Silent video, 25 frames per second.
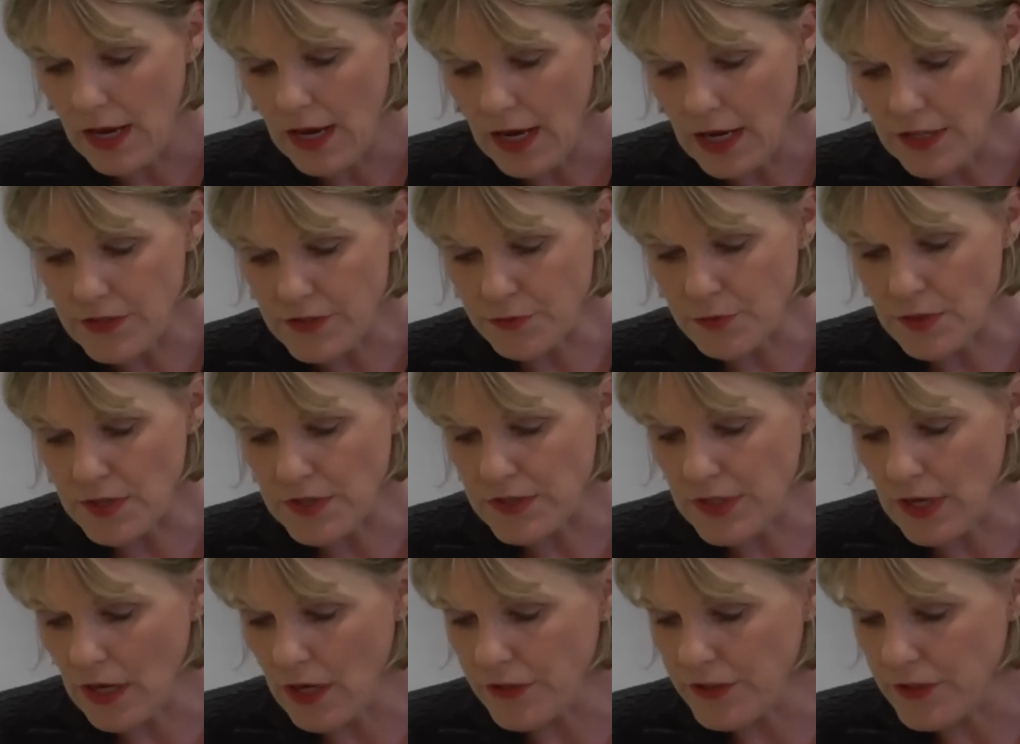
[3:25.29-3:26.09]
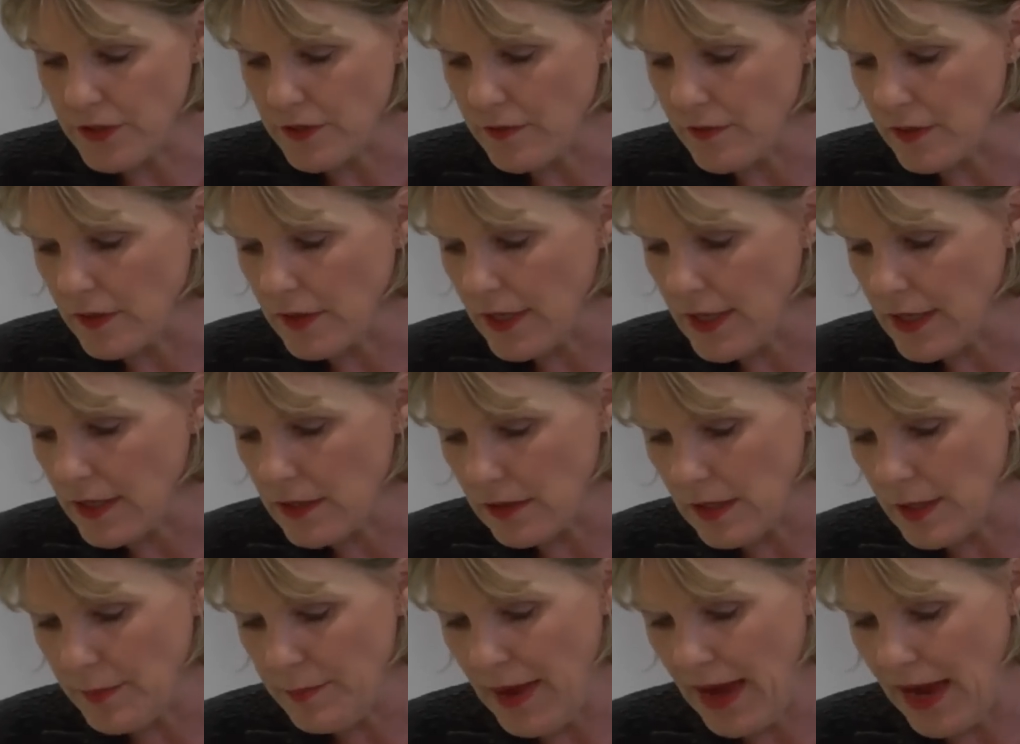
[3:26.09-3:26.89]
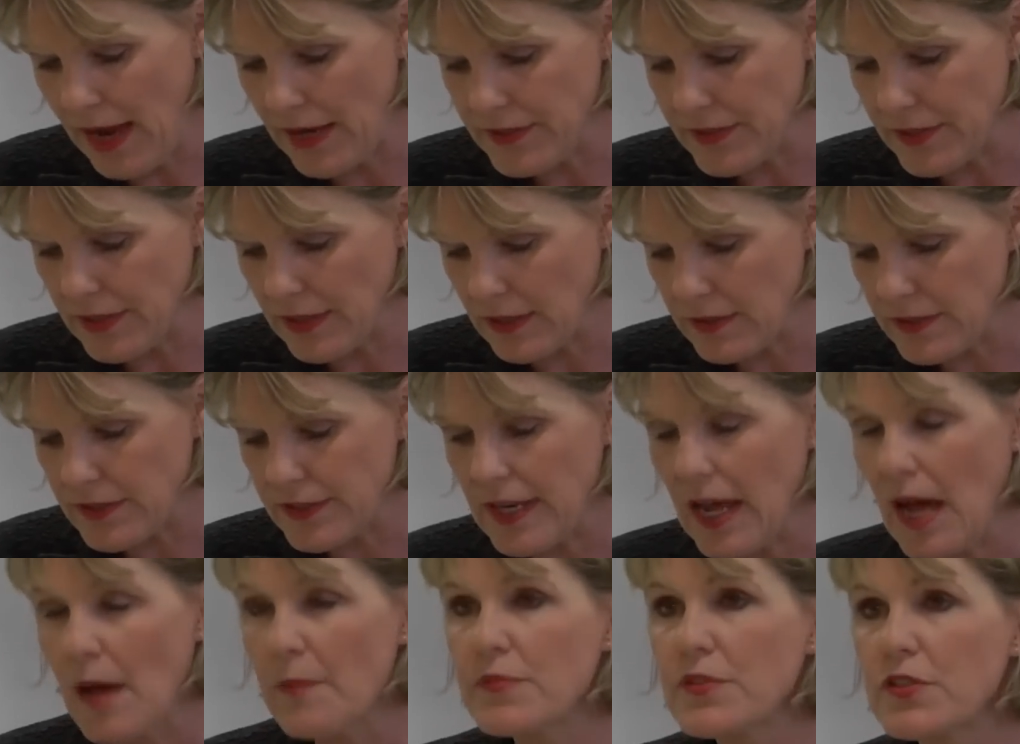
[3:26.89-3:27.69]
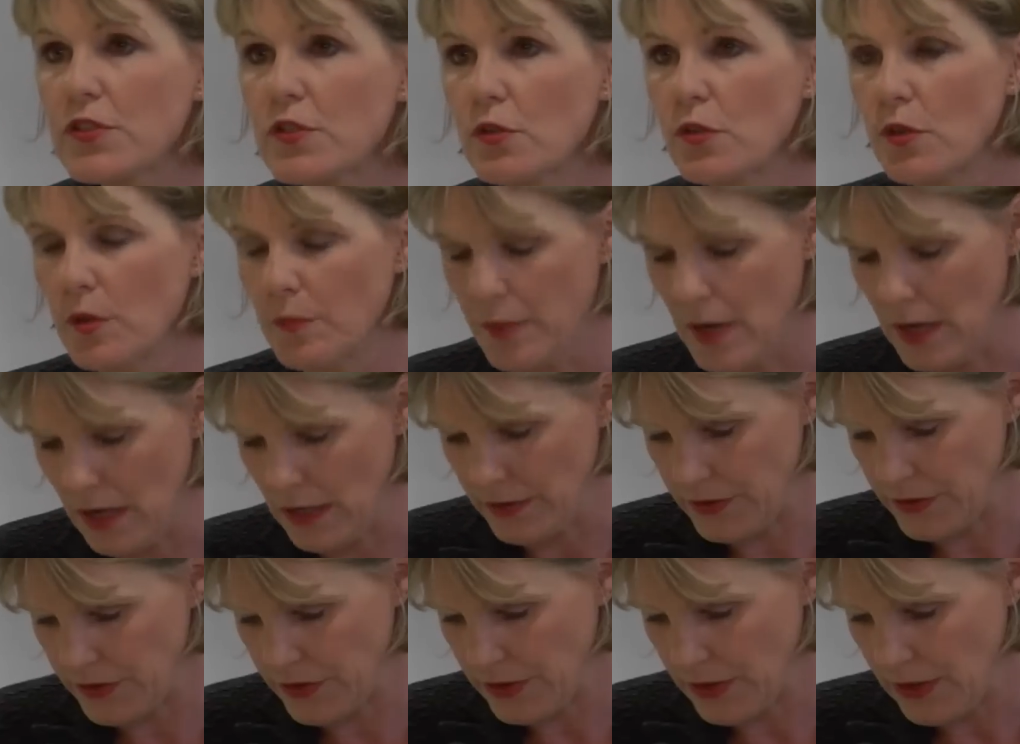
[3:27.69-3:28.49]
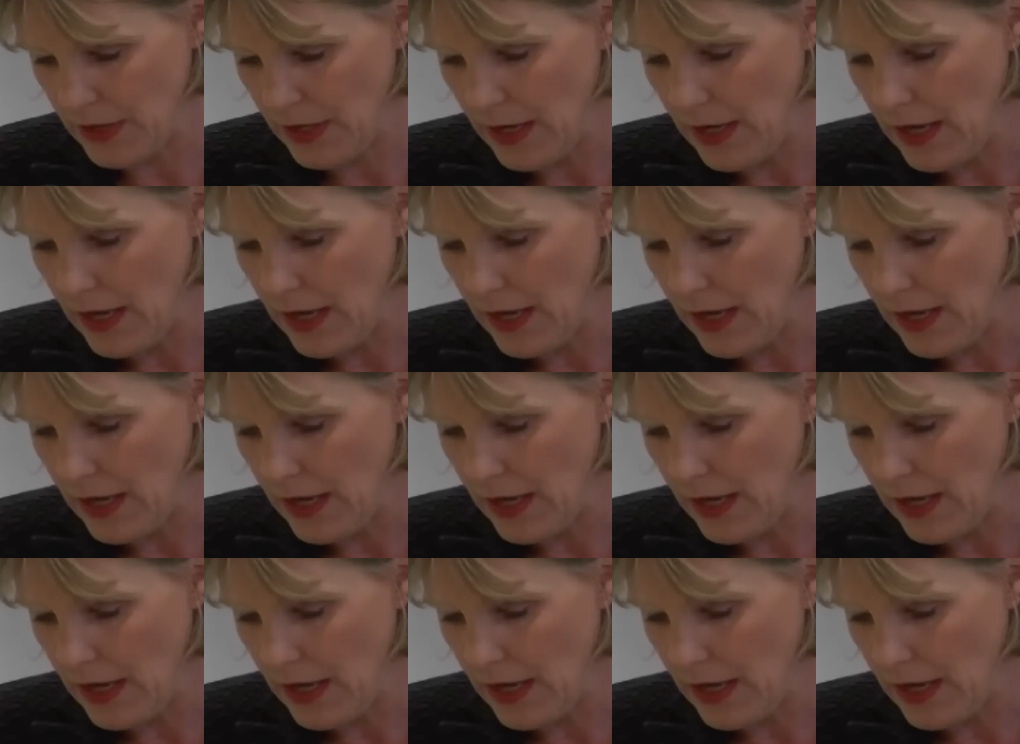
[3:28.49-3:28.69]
as a result of illegally passing a stopped school bus,